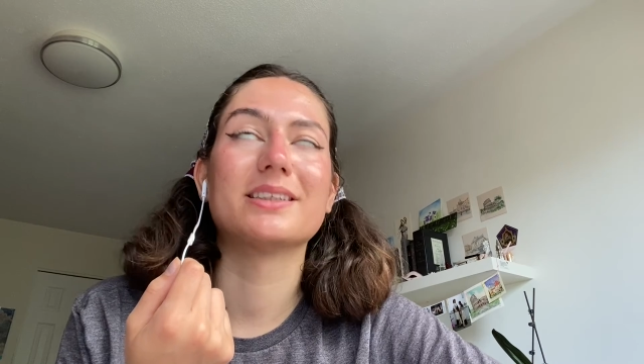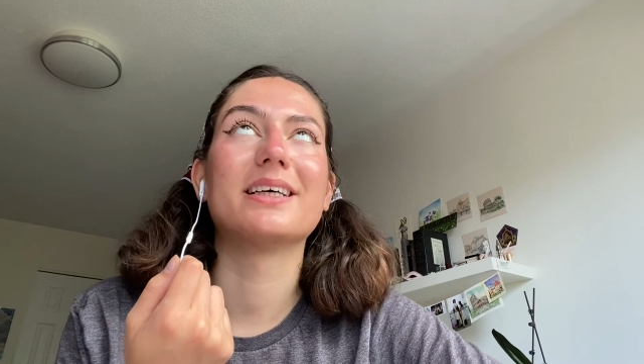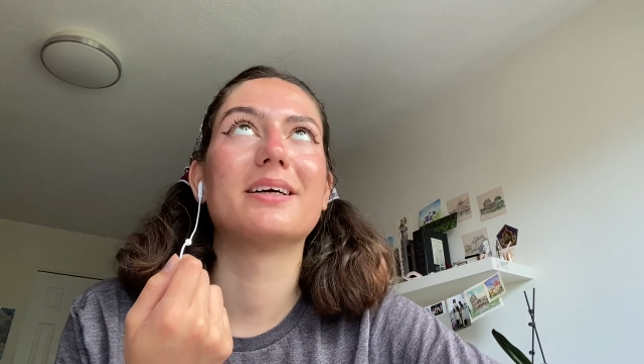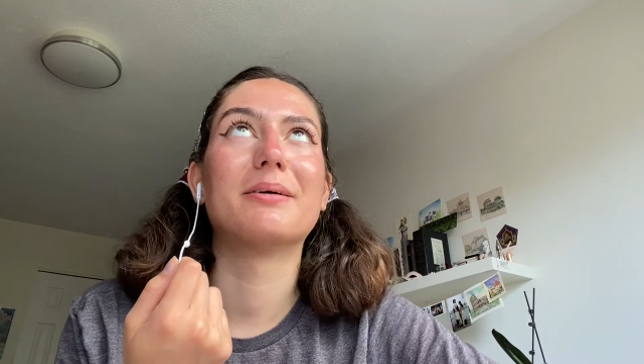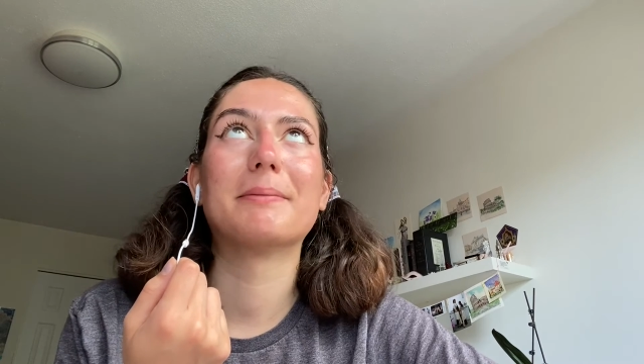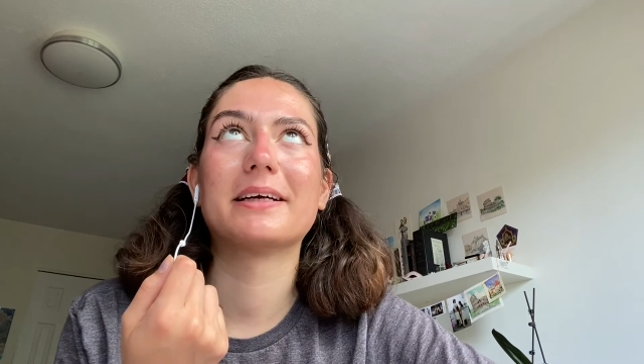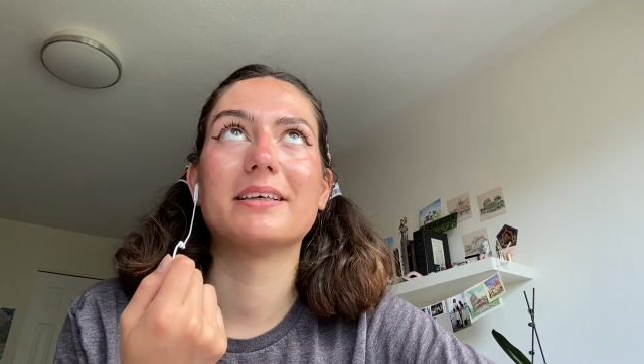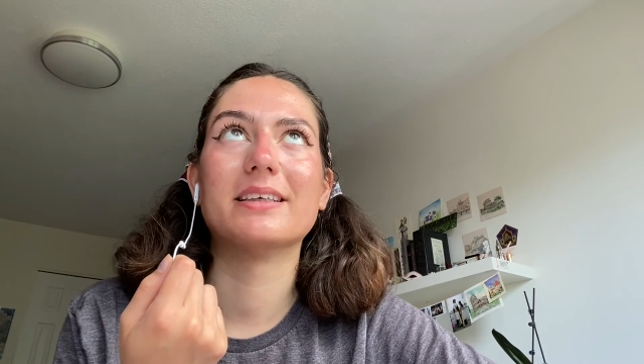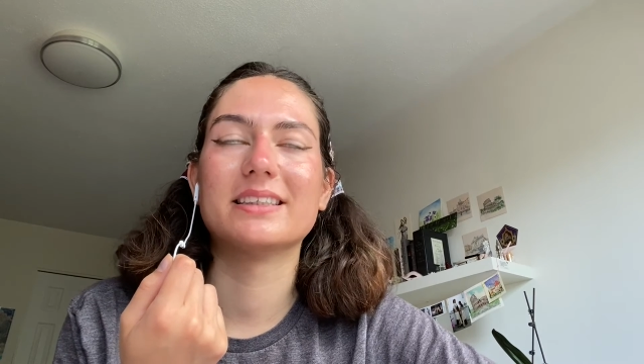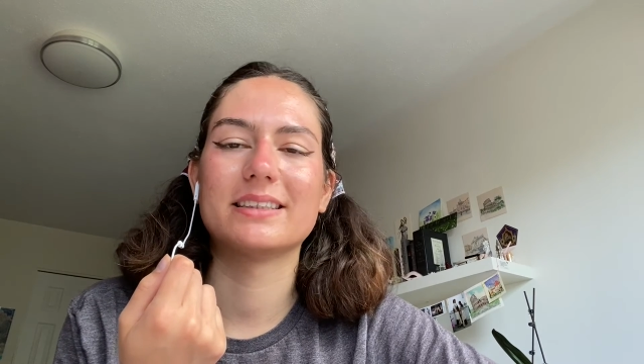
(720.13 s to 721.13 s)
like, oh my
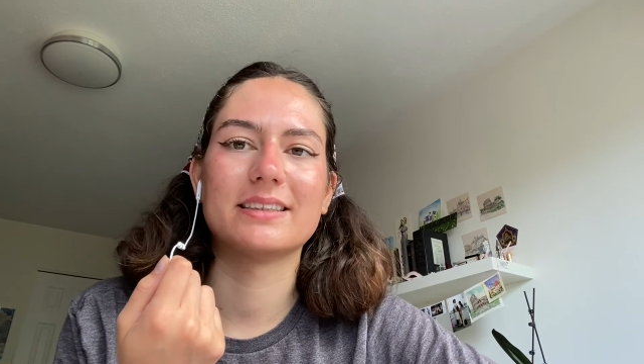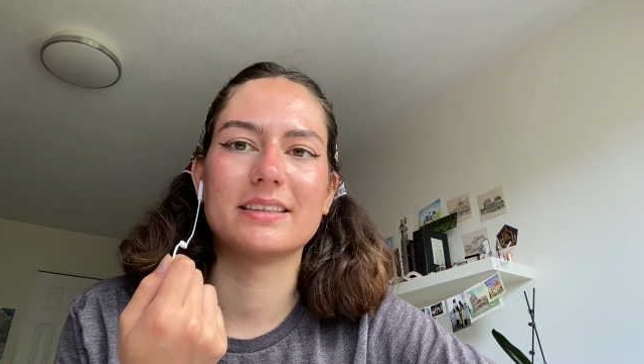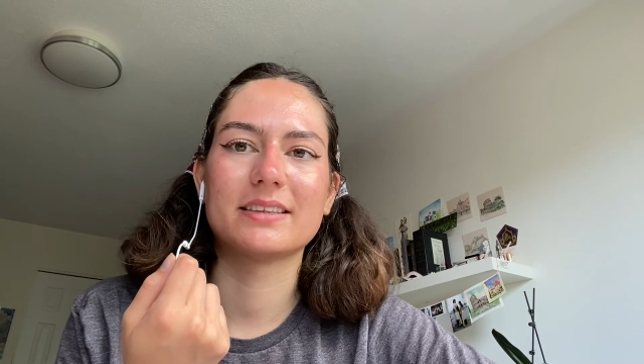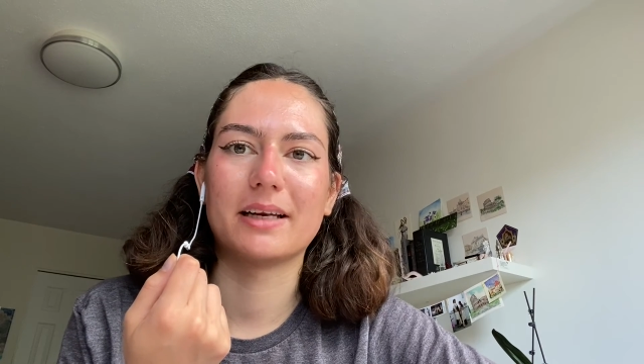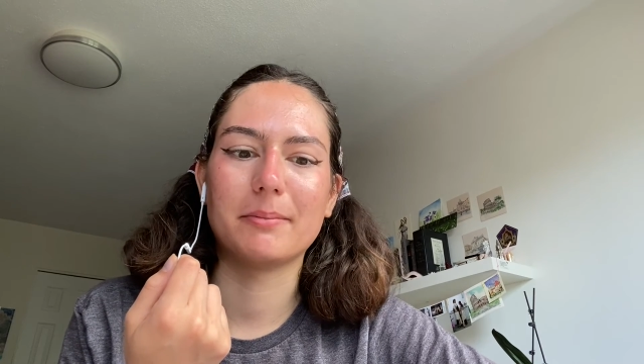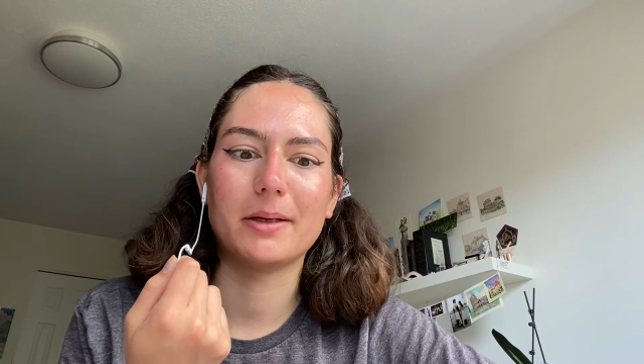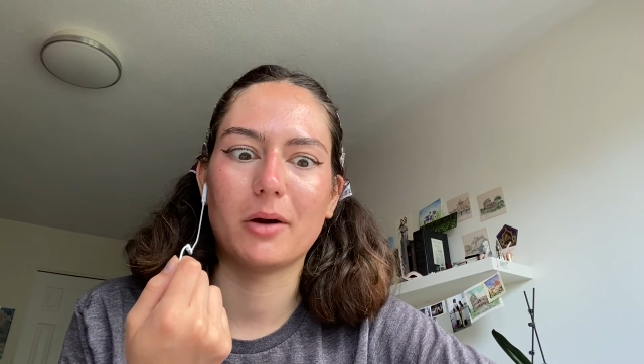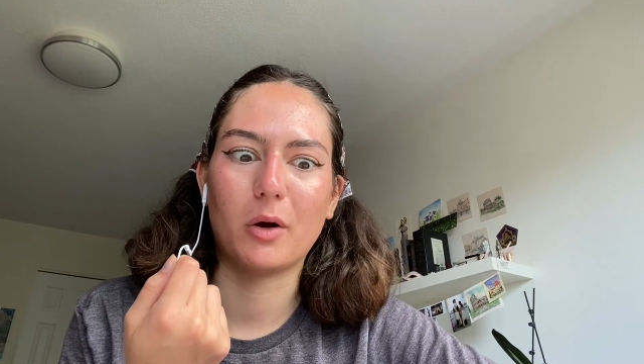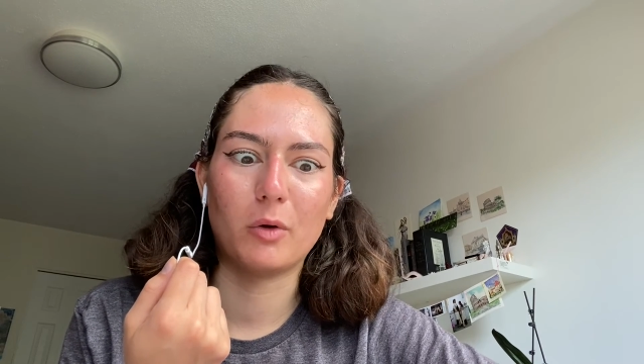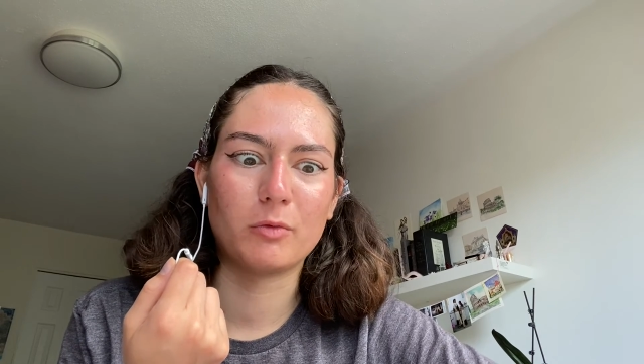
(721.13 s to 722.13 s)
goodness, is this going to be
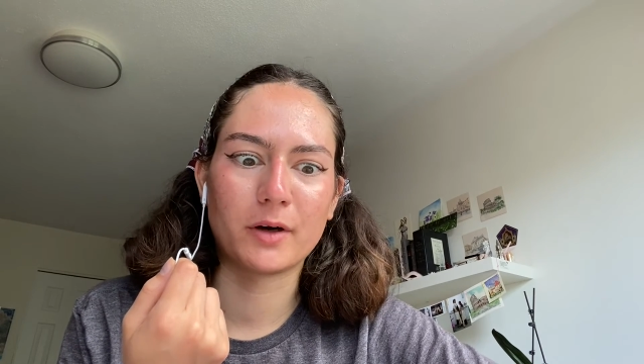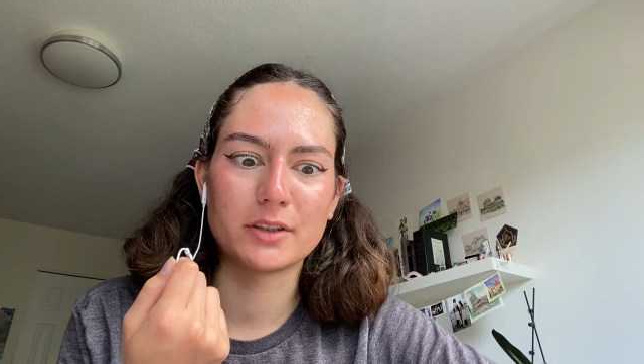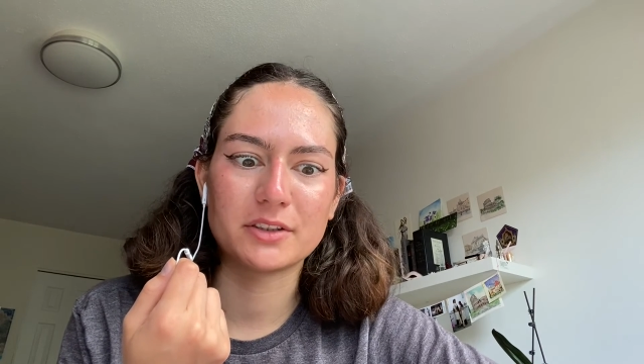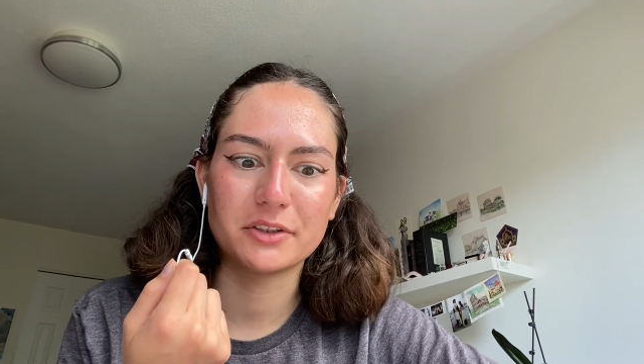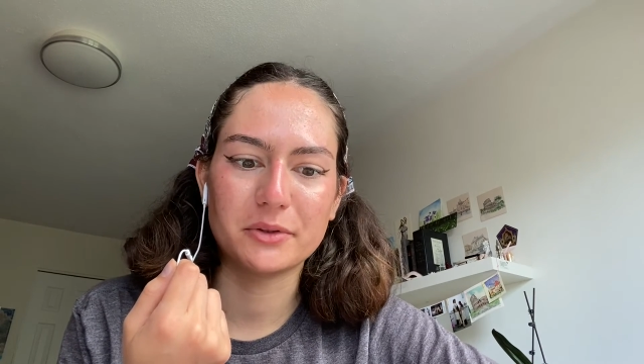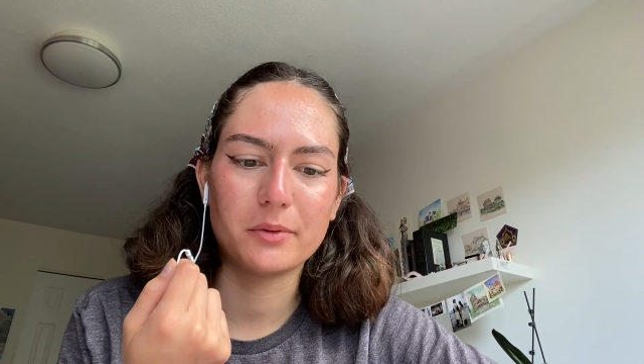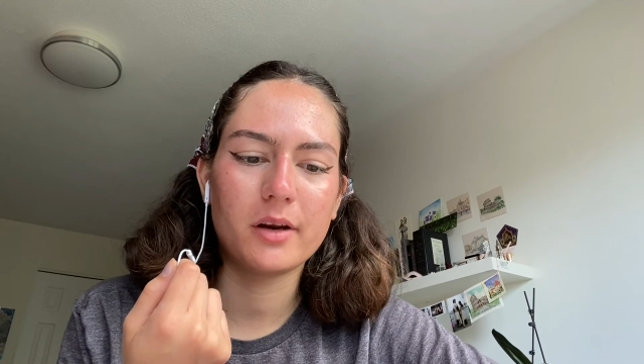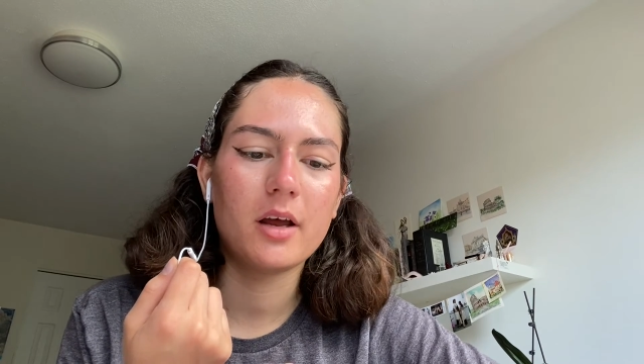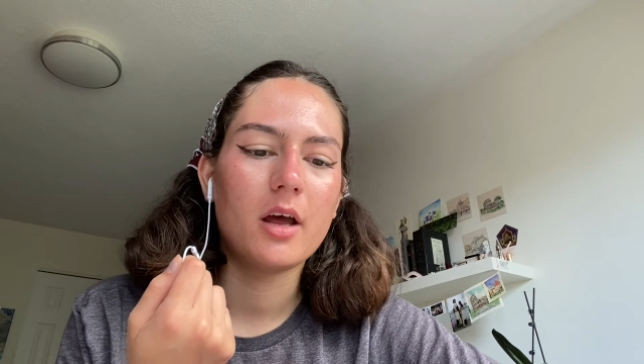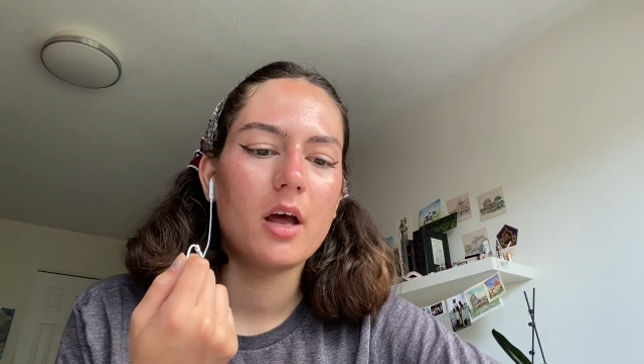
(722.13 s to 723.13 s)
over soon?